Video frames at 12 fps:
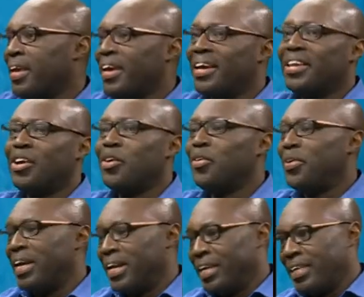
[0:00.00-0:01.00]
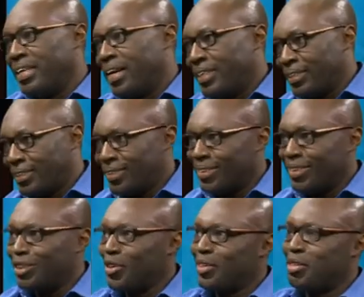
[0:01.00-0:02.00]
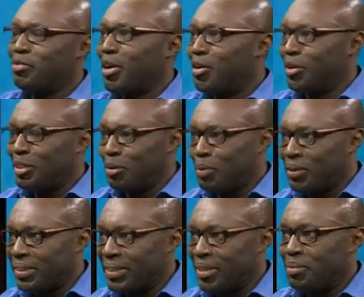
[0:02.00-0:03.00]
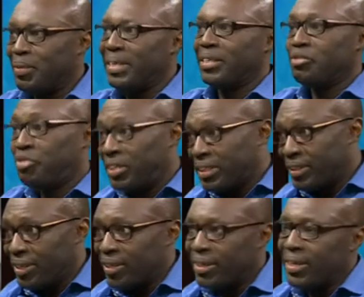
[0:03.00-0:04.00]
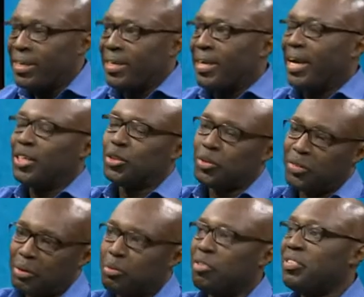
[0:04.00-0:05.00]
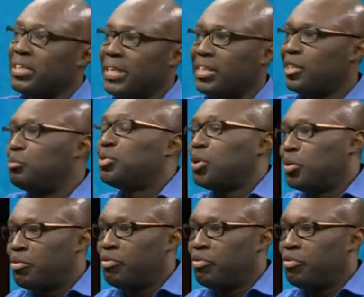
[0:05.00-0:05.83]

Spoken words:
Not really that. It's not a faculty position, but a visiting associate professorship, sort of.